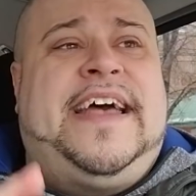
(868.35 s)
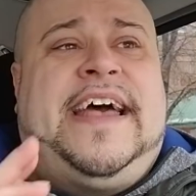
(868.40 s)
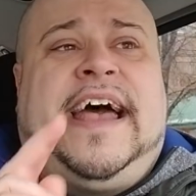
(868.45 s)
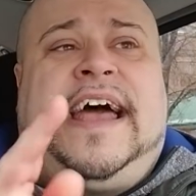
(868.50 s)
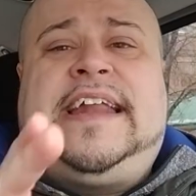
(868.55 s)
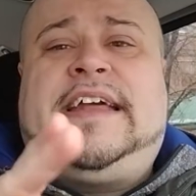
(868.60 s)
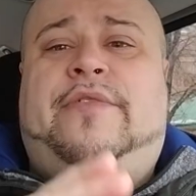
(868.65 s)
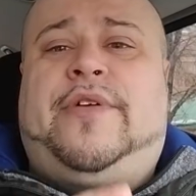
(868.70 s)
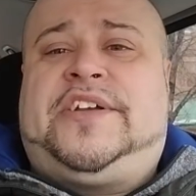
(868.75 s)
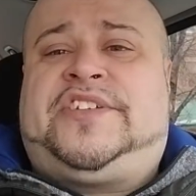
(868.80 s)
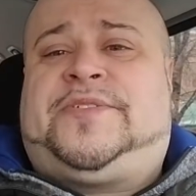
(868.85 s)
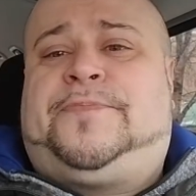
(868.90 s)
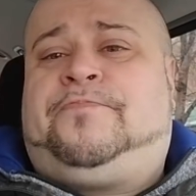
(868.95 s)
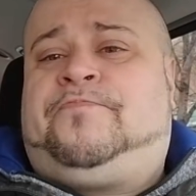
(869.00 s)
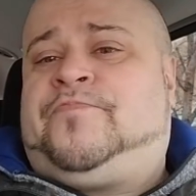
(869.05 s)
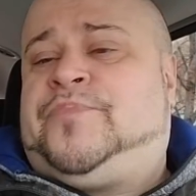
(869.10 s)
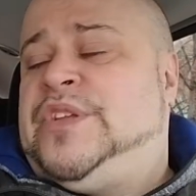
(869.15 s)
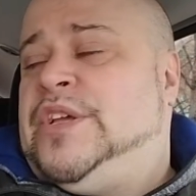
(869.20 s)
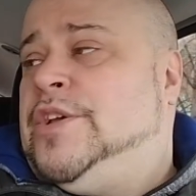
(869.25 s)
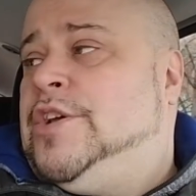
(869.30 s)
Anyways,
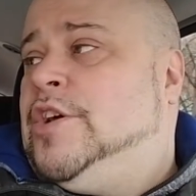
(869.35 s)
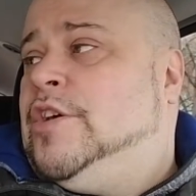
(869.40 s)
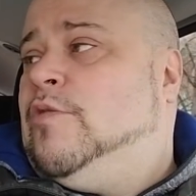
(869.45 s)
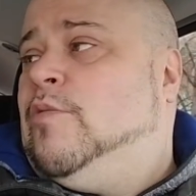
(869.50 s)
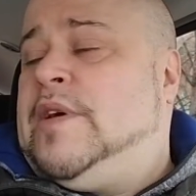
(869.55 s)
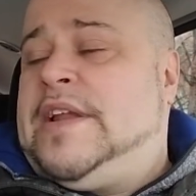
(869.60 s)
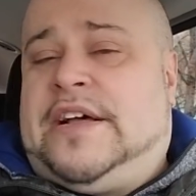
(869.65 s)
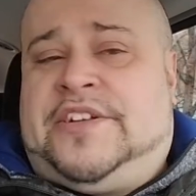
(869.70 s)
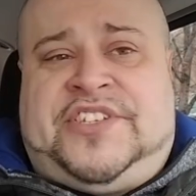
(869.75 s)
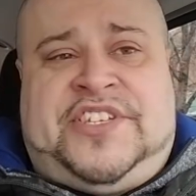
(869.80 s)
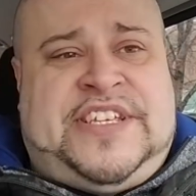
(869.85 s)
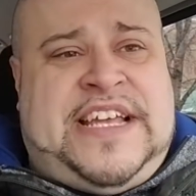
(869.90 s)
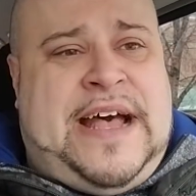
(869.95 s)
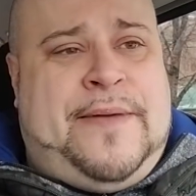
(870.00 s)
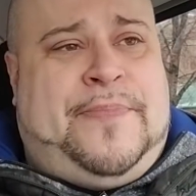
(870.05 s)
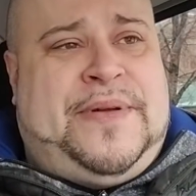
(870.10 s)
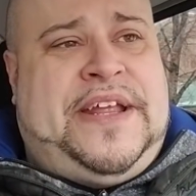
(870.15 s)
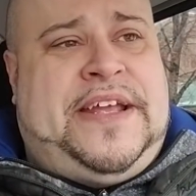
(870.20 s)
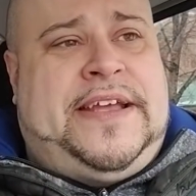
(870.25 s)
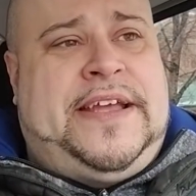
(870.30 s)
what else is
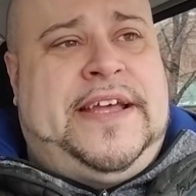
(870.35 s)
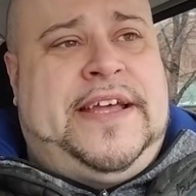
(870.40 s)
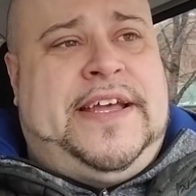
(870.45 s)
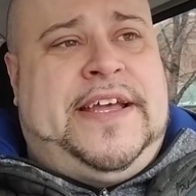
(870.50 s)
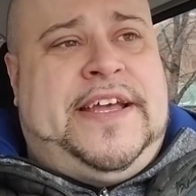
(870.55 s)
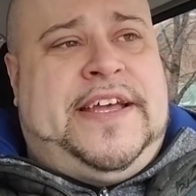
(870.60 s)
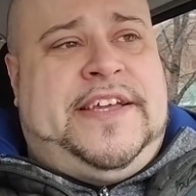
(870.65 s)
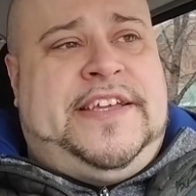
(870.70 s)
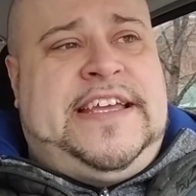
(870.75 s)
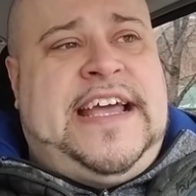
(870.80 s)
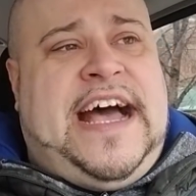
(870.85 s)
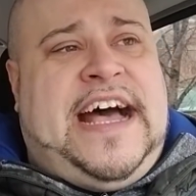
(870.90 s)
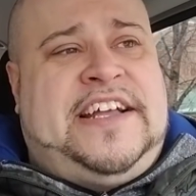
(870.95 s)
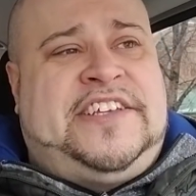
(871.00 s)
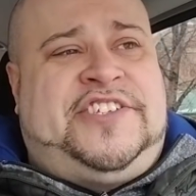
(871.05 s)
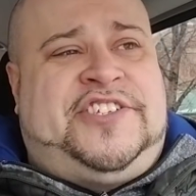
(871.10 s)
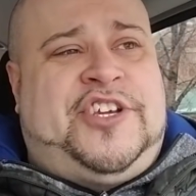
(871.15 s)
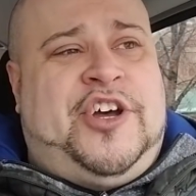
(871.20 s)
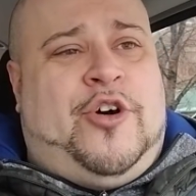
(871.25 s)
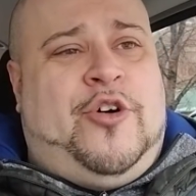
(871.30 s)
happening? Yeah,
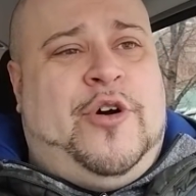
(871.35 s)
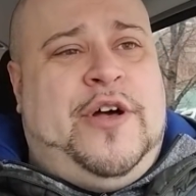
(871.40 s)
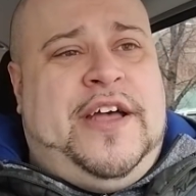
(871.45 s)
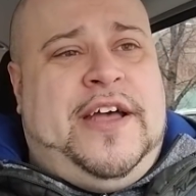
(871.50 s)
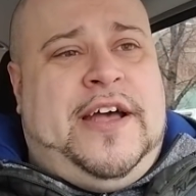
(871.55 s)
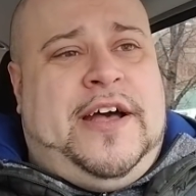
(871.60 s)
so